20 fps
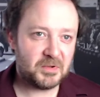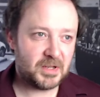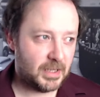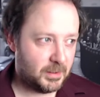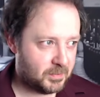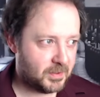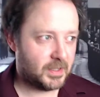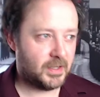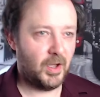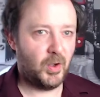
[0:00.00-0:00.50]

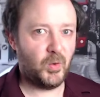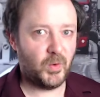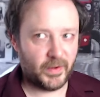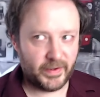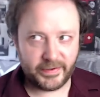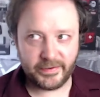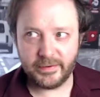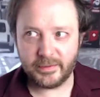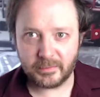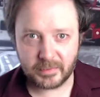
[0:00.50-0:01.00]
Keep it
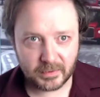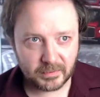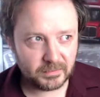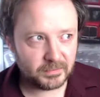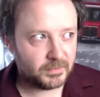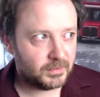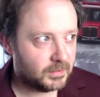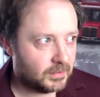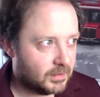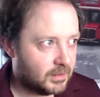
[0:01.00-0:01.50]
going. I
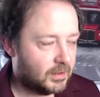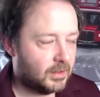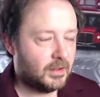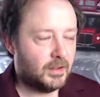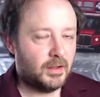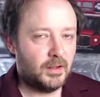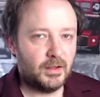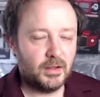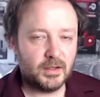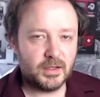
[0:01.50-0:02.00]
don't...
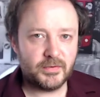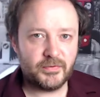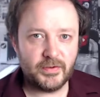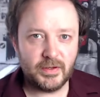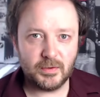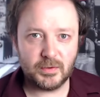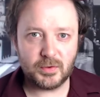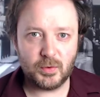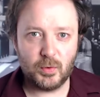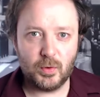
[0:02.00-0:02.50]

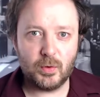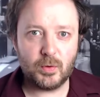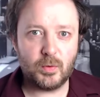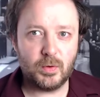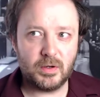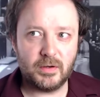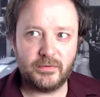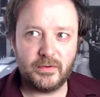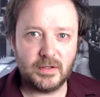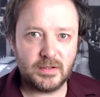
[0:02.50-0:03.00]
feels
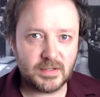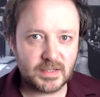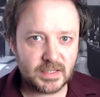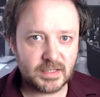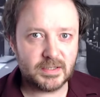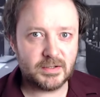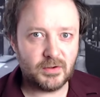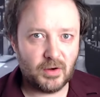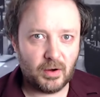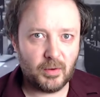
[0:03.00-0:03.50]
awkward if you
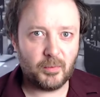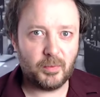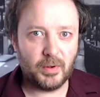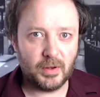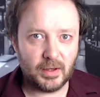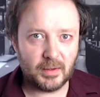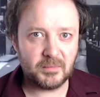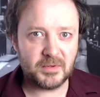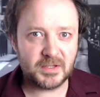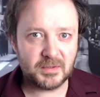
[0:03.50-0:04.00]
just stop
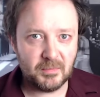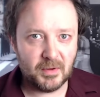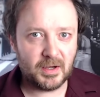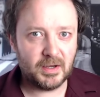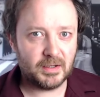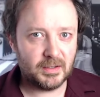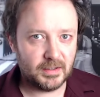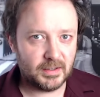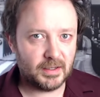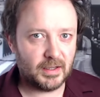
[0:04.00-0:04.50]
while I'm
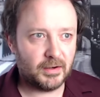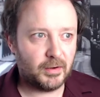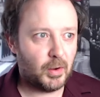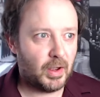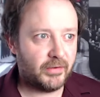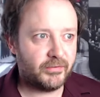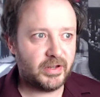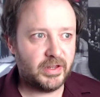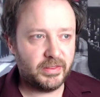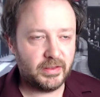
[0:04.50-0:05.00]
smiling. I
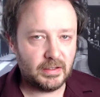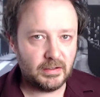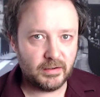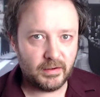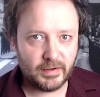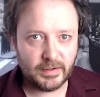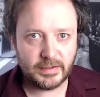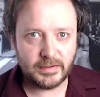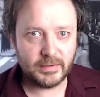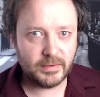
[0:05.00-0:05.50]
don't have anything
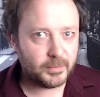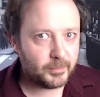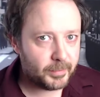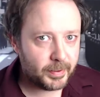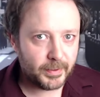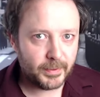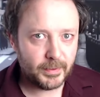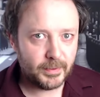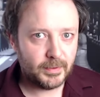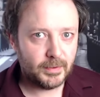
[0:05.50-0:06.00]
lined up.